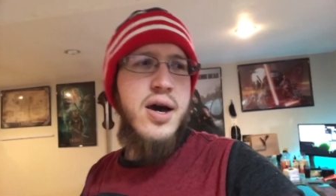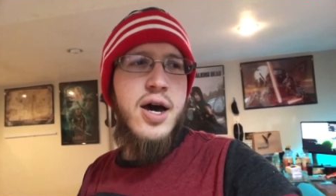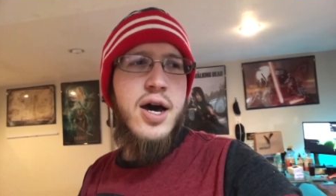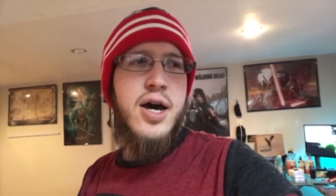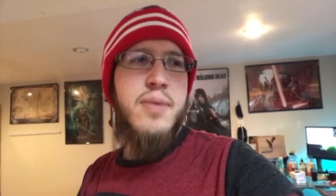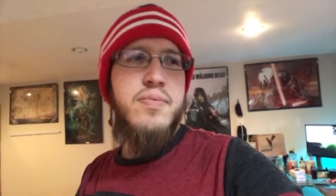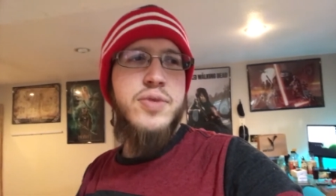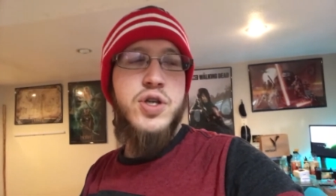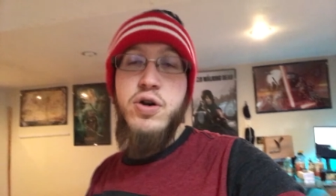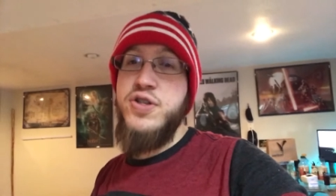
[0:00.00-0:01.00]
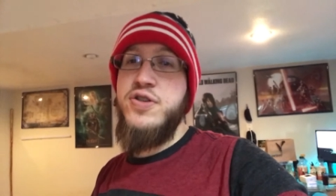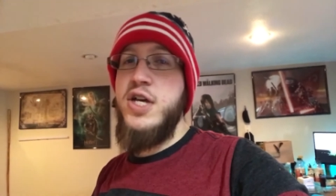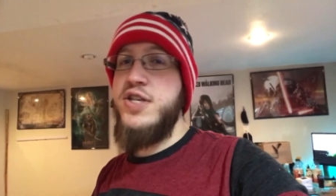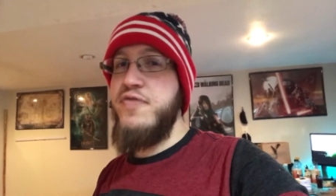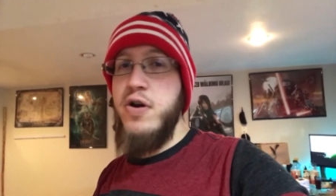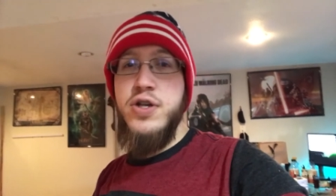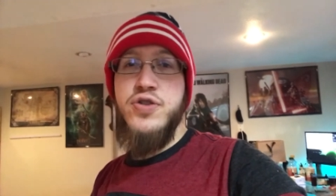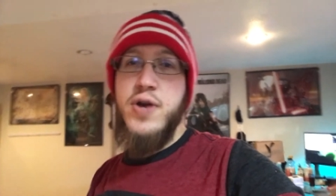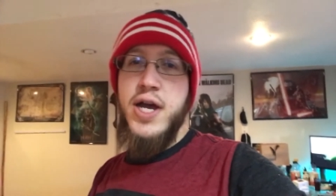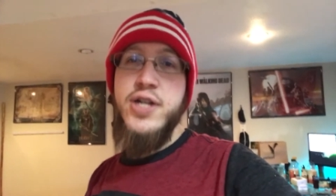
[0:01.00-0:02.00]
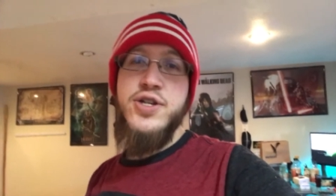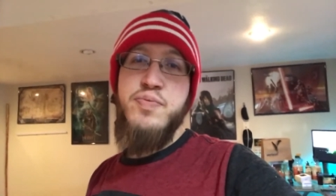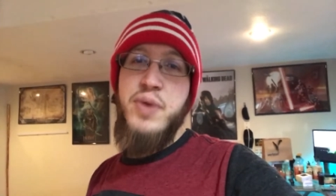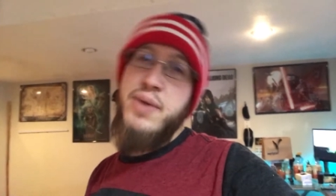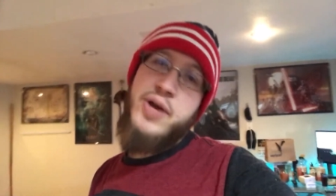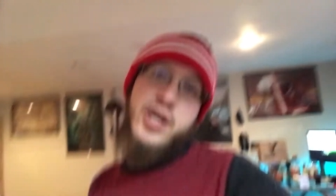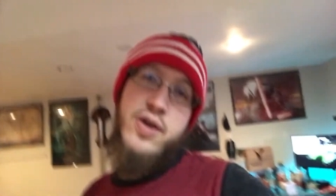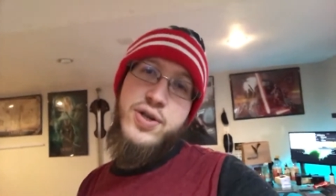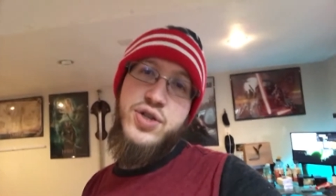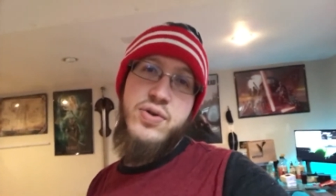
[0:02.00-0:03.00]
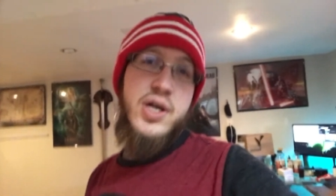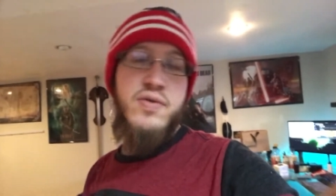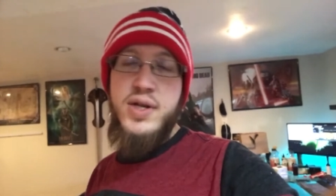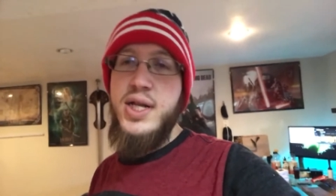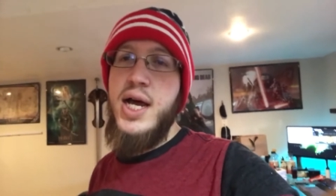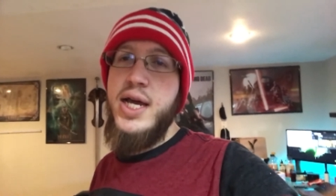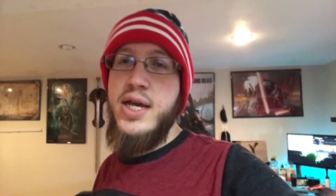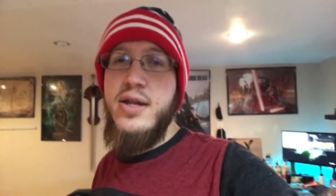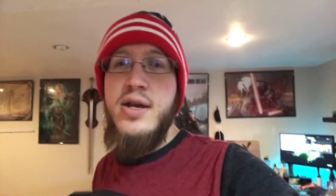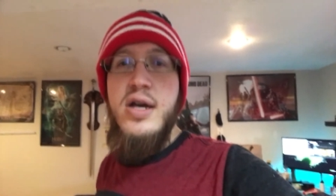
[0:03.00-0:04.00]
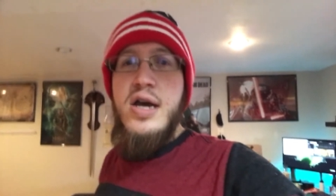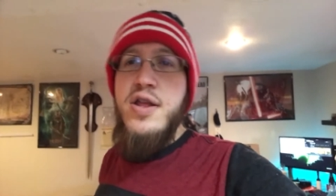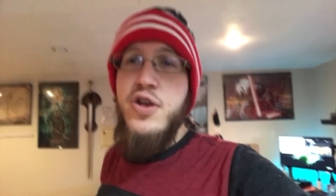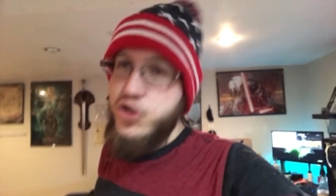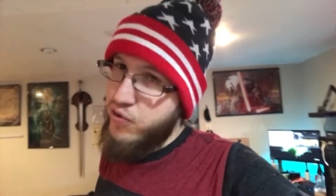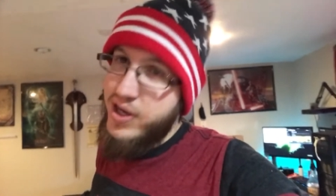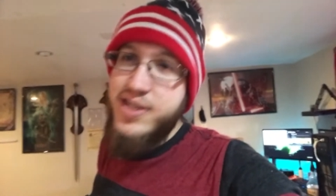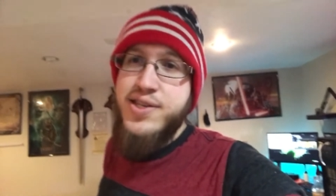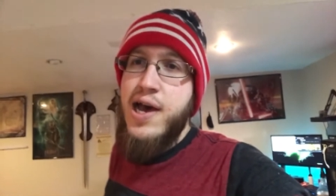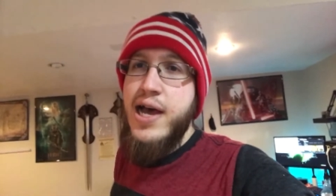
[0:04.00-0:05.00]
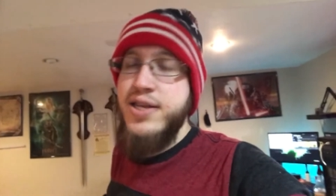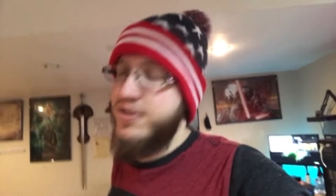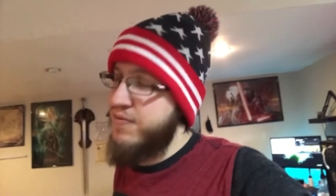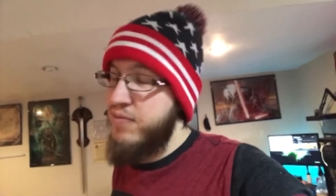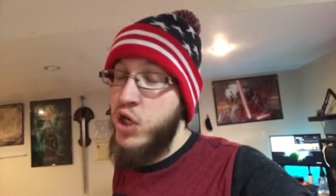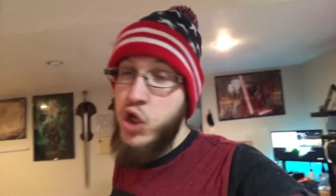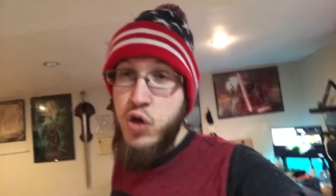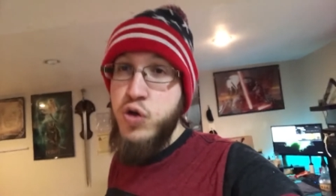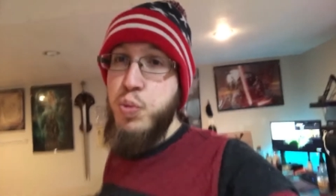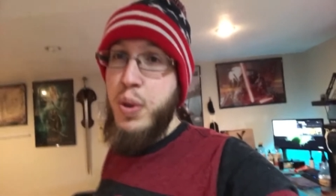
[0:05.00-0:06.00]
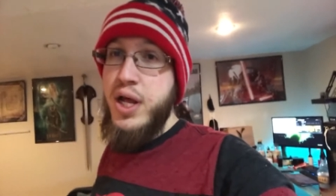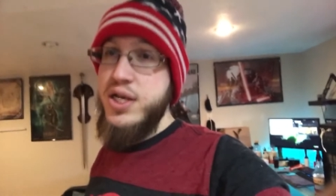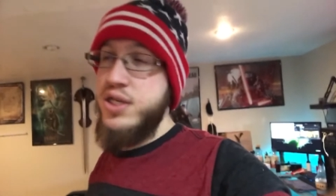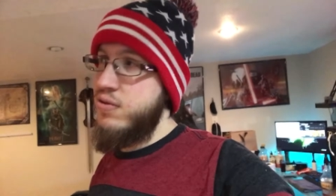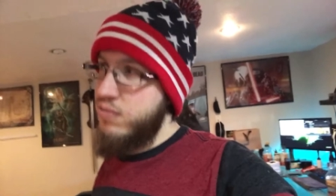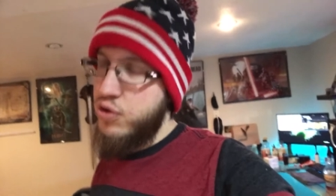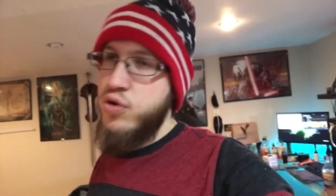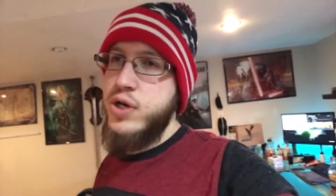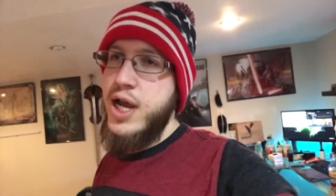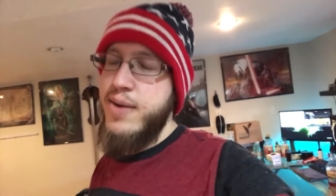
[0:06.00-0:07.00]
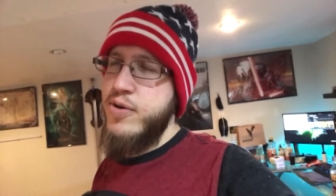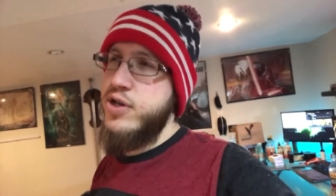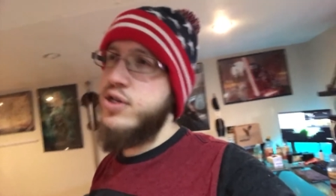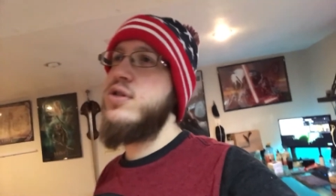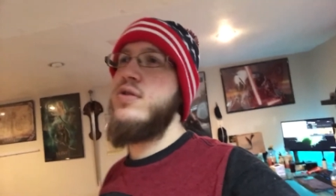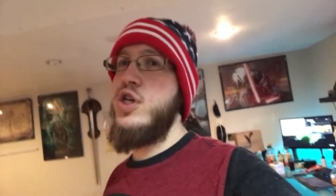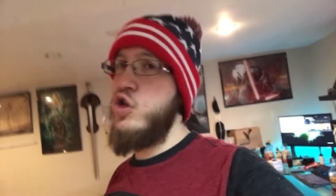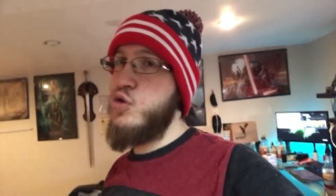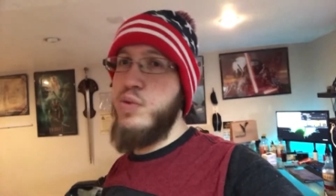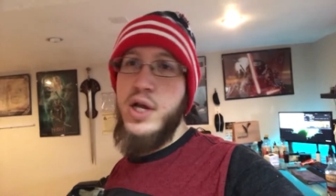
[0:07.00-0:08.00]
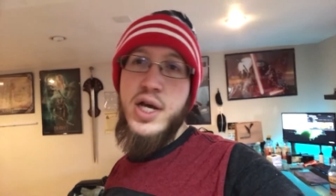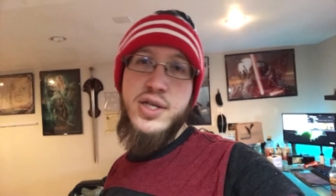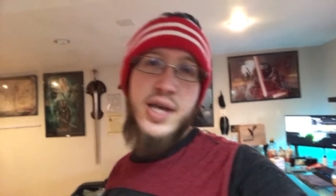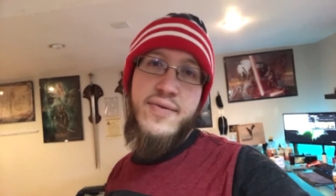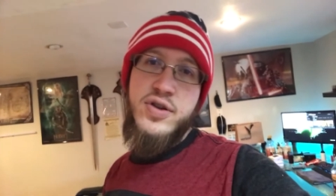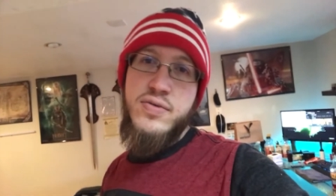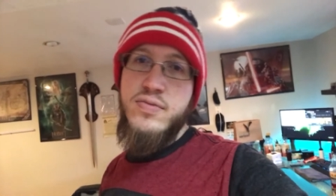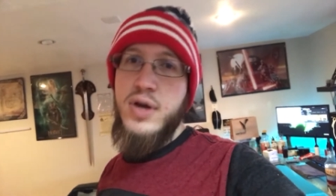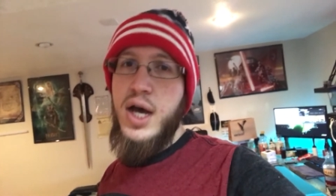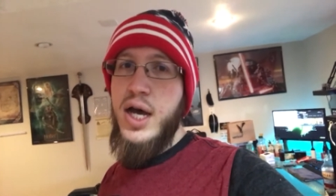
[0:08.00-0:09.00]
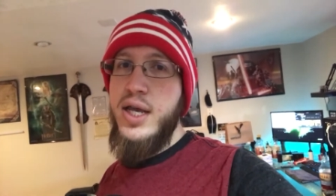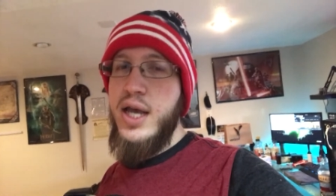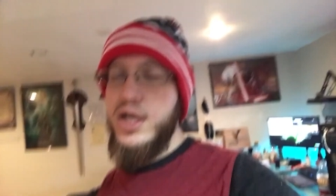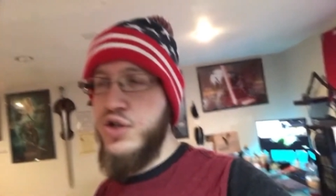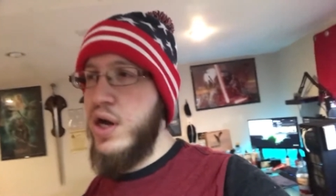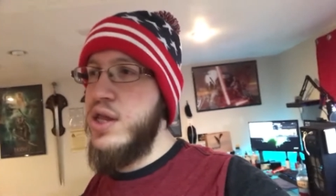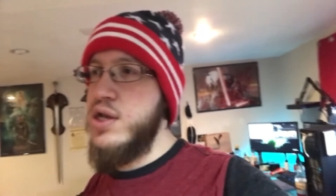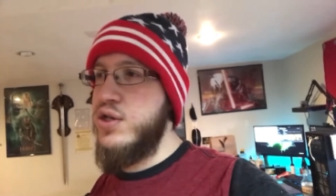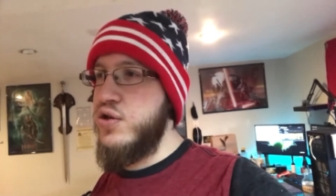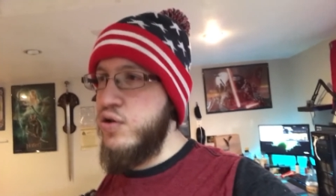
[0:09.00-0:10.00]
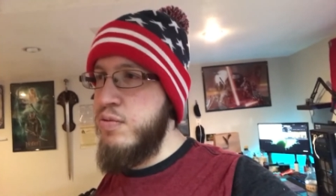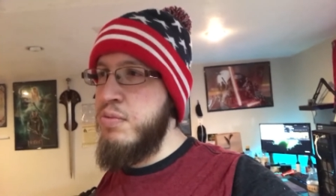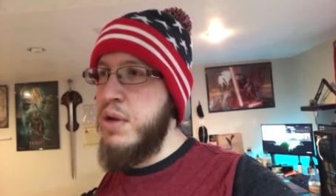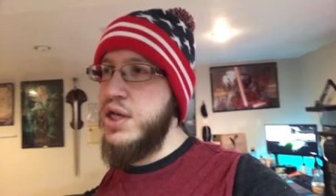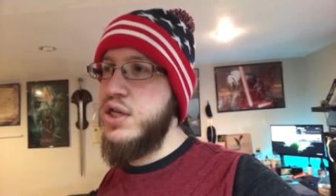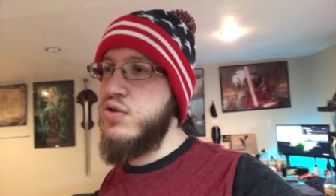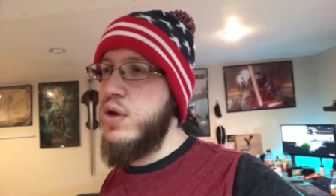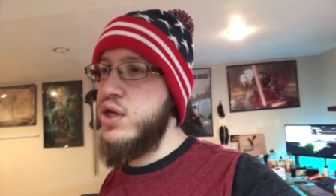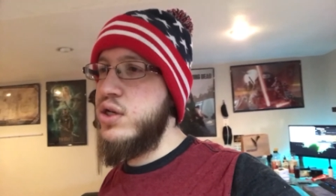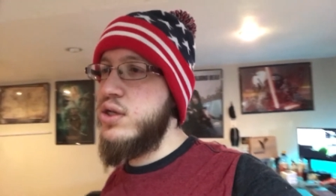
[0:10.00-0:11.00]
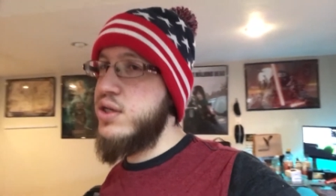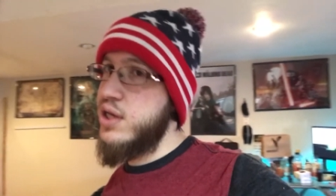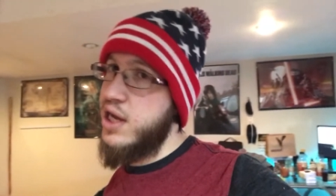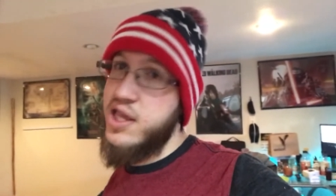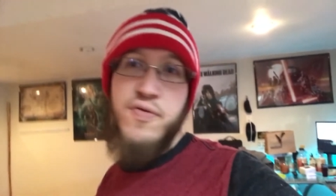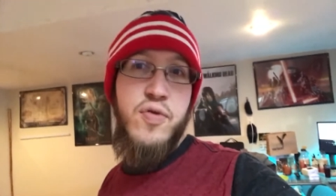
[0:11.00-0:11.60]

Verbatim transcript: Um, so it's it's very strange, but I'm getting used to it. I really like it. The screen size huge plus. Dual cameras, huge plus. Haven't uh, yet tried the zoom in many situations. Got that